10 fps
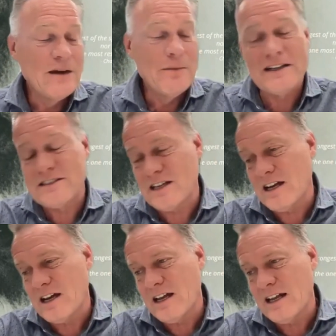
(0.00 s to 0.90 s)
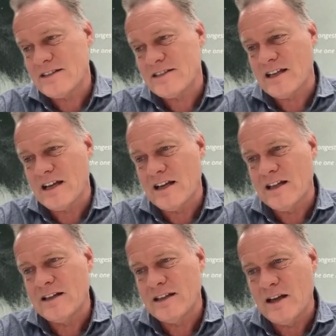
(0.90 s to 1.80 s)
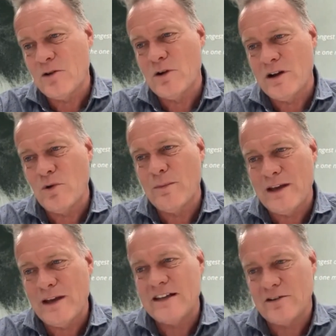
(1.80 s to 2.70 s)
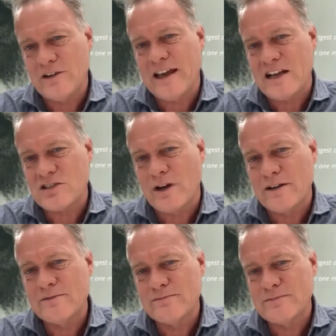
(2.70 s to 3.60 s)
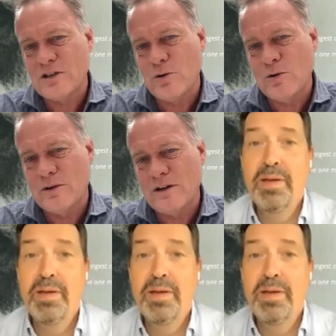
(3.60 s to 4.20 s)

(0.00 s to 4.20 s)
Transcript: but there will be a deal, the cash one. So